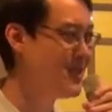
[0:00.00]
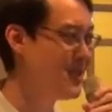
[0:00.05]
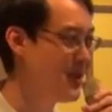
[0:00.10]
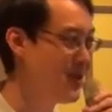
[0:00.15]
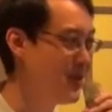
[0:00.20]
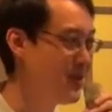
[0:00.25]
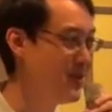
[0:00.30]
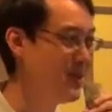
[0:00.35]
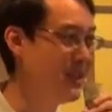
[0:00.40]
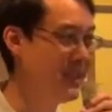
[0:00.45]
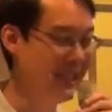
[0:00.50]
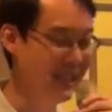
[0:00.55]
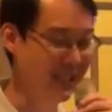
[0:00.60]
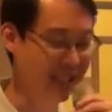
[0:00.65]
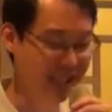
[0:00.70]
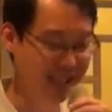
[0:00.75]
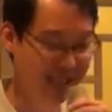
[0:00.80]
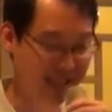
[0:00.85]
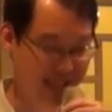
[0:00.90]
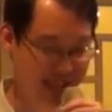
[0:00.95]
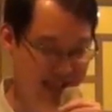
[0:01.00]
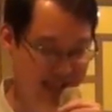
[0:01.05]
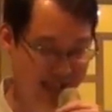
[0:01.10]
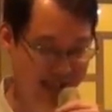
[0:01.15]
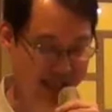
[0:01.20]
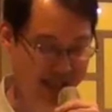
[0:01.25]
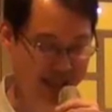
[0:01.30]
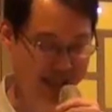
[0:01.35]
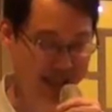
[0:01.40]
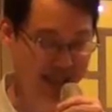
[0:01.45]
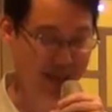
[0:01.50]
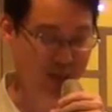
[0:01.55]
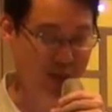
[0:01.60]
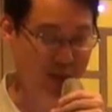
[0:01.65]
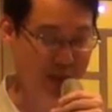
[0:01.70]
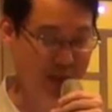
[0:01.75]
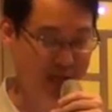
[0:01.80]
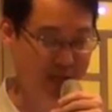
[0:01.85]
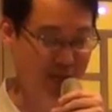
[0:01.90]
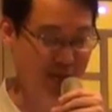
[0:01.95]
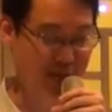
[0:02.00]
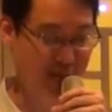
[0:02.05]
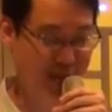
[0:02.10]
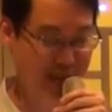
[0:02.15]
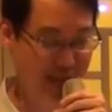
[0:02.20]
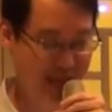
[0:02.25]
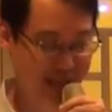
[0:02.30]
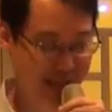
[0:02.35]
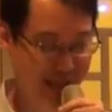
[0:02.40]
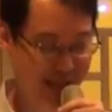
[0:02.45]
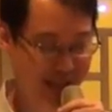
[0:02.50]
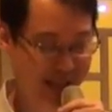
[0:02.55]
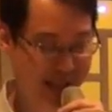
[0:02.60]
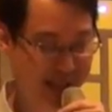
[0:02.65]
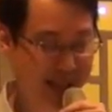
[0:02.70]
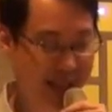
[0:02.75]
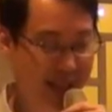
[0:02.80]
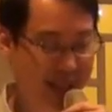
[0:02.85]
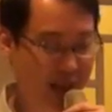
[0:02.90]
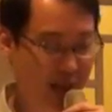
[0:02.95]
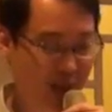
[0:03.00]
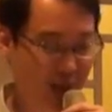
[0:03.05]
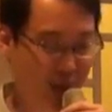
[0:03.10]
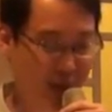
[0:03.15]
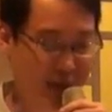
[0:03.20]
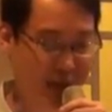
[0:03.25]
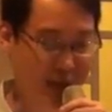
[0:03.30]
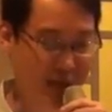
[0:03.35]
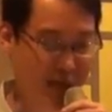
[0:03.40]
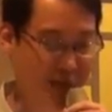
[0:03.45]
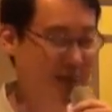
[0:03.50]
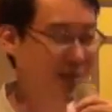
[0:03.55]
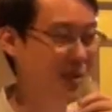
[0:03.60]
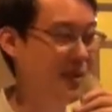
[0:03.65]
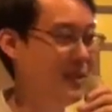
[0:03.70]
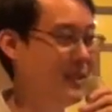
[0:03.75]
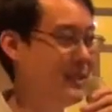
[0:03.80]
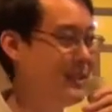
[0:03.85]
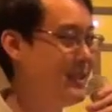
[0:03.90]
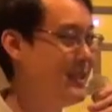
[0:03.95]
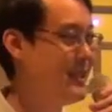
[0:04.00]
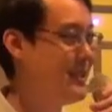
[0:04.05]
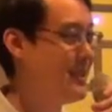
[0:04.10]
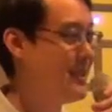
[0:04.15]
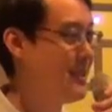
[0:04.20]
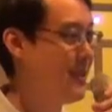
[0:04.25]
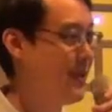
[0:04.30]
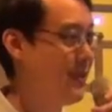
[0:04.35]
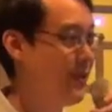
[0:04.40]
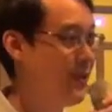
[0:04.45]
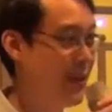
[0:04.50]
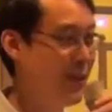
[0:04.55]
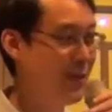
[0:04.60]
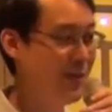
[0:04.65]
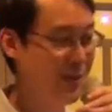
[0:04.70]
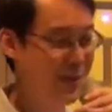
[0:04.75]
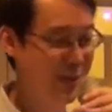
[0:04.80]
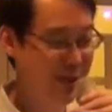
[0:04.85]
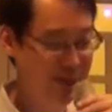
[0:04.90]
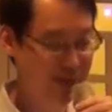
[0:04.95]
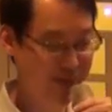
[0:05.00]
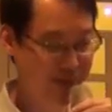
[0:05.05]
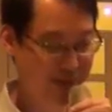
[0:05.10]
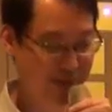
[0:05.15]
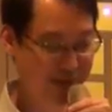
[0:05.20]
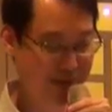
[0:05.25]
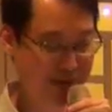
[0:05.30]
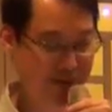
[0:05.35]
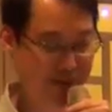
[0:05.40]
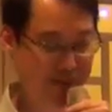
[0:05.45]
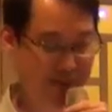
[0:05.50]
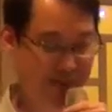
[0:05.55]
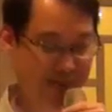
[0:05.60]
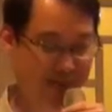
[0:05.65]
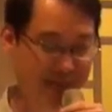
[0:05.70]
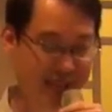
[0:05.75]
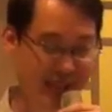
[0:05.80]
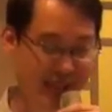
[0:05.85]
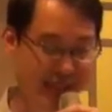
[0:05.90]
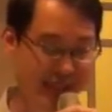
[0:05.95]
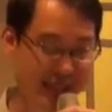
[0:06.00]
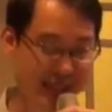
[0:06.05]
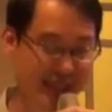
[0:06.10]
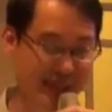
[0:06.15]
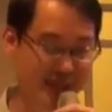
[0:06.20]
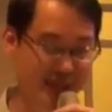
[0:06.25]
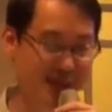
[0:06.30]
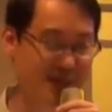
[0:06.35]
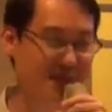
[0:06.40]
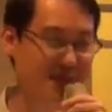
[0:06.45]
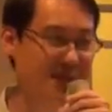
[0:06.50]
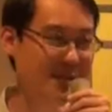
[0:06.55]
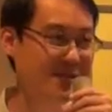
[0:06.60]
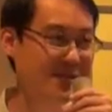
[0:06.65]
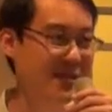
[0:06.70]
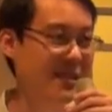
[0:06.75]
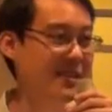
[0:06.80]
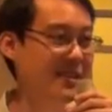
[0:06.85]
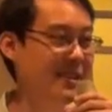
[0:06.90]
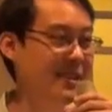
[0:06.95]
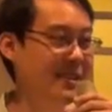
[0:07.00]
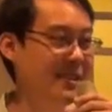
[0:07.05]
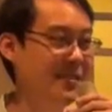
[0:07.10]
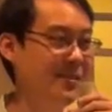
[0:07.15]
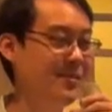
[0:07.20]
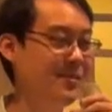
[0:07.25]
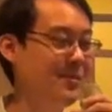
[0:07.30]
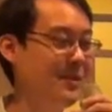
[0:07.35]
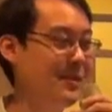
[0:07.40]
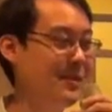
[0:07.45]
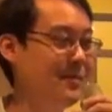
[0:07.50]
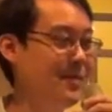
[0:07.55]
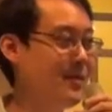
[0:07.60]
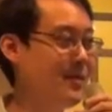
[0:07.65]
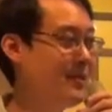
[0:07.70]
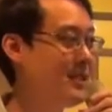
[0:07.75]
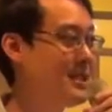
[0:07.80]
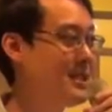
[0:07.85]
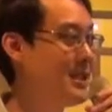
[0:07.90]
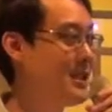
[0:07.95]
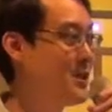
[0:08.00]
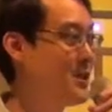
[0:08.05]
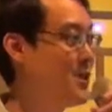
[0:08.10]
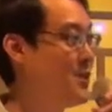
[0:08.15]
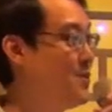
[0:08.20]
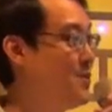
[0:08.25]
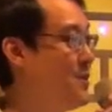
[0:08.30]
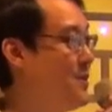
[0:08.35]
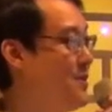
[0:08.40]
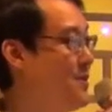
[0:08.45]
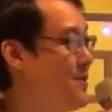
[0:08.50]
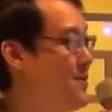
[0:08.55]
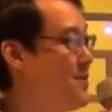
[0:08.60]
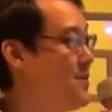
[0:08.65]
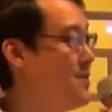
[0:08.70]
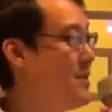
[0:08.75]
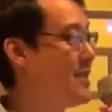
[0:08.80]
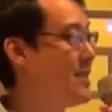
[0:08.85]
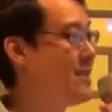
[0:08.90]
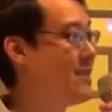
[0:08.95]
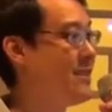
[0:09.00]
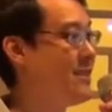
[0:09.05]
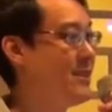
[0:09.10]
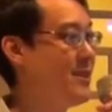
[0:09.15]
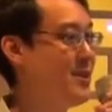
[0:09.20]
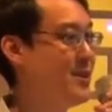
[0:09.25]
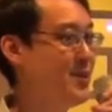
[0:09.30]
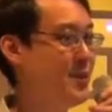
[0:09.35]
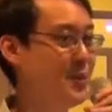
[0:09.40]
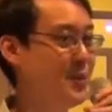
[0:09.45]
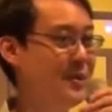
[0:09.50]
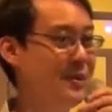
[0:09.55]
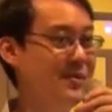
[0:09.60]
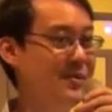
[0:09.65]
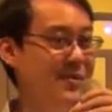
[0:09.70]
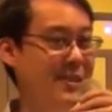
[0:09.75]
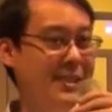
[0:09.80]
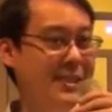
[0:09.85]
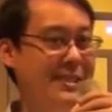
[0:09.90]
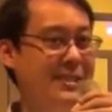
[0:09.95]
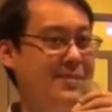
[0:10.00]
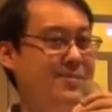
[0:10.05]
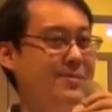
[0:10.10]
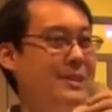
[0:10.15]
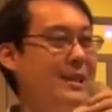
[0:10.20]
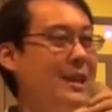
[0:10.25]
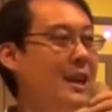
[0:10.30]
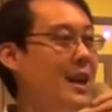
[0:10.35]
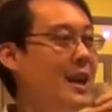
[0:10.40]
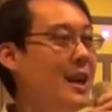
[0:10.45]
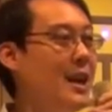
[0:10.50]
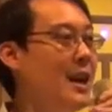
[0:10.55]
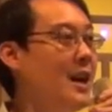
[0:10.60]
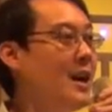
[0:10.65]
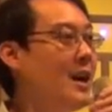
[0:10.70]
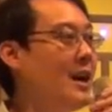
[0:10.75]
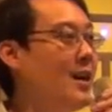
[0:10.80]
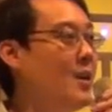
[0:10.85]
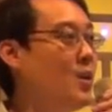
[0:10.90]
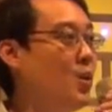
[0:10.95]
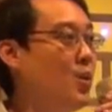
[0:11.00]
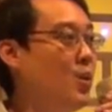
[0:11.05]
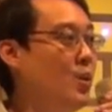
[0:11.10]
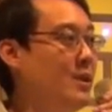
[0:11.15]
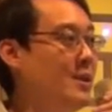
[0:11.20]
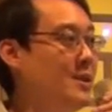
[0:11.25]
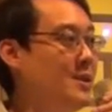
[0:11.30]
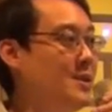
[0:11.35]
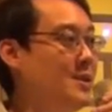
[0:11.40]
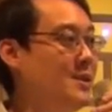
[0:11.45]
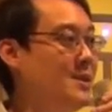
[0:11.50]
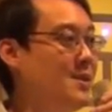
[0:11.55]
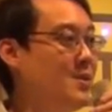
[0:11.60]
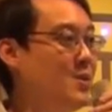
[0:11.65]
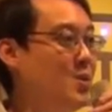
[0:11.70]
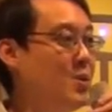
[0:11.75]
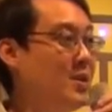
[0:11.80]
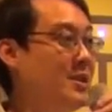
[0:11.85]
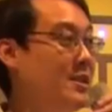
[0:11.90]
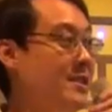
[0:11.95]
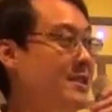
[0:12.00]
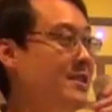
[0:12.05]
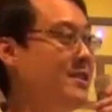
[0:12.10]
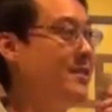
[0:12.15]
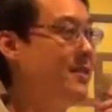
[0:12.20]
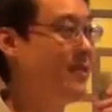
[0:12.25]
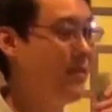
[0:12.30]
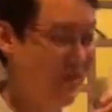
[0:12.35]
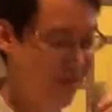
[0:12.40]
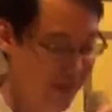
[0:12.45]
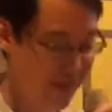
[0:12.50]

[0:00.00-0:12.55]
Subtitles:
story is that there was a ruler who had two daughters, very beautiful, and the ruler felt that, oh, my daughters are so beautiful and they should only find somebody who is worthy of